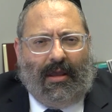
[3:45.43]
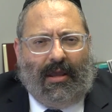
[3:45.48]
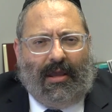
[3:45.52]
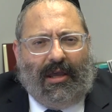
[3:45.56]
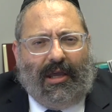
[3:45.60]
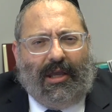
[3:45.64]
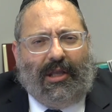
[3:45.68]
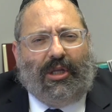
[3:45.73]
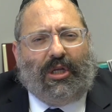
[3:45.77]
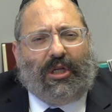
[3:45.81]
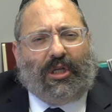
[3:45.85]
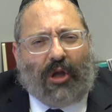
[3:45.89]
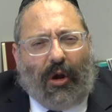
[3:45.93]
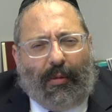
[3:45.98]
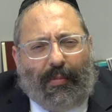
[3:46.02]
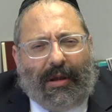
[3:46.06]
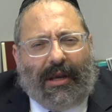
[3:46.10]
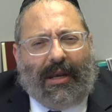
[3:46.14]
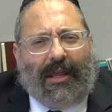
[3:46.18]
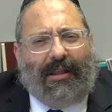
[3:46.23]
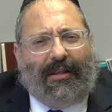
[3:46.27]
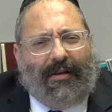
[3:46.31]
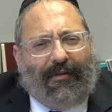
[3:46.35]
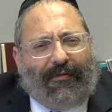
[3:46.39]
in so
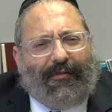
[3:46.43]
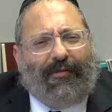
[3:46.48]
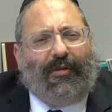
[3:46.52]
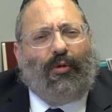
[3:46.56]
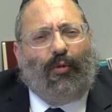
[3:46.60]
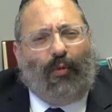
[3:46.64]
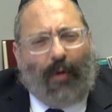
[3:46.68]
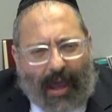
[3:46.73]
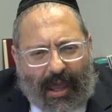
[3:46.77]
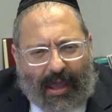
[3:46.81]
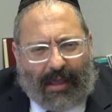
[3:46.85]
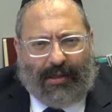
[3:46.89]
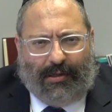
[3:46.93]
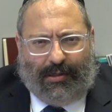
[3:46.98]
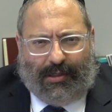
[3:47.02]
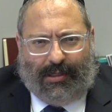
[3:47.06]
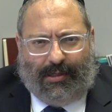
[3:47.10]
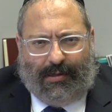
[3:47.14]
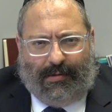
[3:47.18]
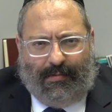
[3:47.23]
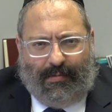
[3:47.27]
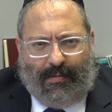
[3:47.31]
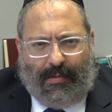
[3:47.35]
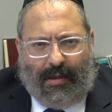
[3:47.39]
many different
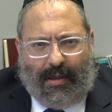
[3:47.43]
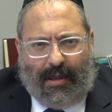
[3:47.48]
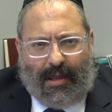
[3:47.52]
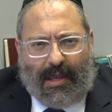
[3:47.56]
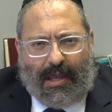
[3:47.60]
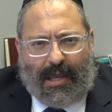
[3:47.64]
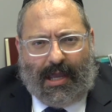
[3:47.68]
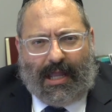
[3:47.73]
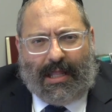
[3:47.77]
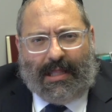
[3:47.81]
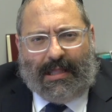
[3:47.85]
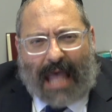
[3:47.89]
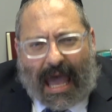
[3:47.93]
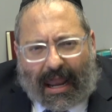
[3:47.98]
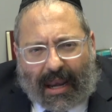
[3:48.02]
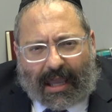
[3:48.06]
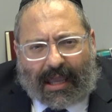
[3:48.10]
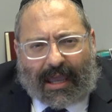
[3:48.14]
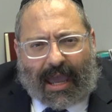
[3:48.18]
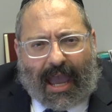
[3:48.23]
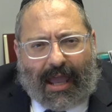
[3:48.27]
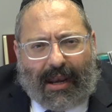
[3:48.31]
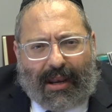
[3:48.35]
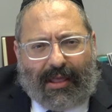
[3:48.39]
ways,
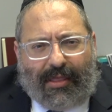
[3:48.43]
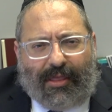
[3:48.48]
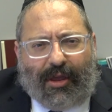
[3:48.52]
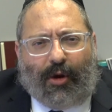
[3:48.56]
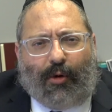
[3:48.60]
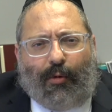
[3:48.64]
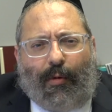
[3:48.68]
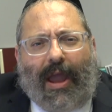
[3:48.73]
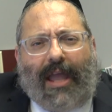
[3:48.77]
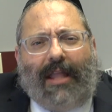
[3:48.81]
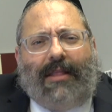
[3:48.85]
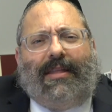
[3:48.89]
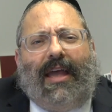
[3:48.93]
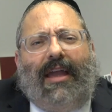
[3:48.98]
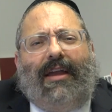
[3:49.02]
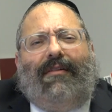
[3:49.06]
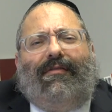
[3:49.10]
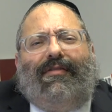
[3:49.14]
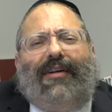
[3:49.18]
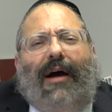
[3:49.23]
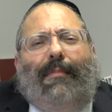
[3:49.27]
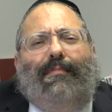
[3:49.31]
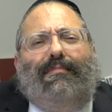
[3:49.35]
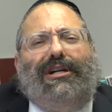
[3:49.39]
dedicating the great day of
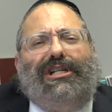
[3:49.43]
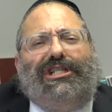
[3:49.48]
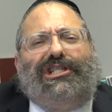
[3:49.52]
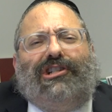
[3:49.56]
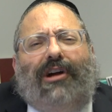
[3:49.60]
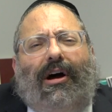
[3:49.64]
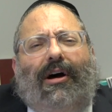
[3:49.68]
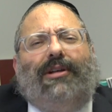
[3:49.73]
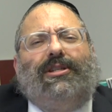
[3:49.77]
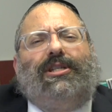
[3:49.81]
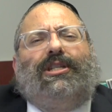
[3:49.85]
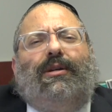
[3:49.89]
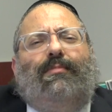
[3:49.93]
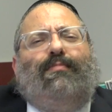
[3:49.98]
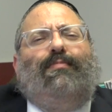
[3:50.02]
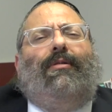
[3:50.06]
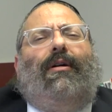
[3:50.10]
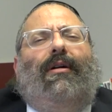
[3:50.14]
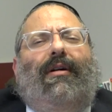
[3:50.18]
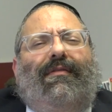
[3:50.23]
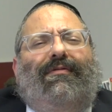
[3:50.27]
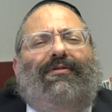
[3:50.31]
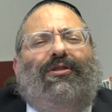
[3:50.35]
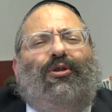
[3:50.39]
Chamisha
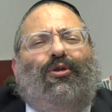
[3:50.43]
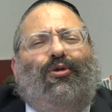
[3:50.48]
Asar to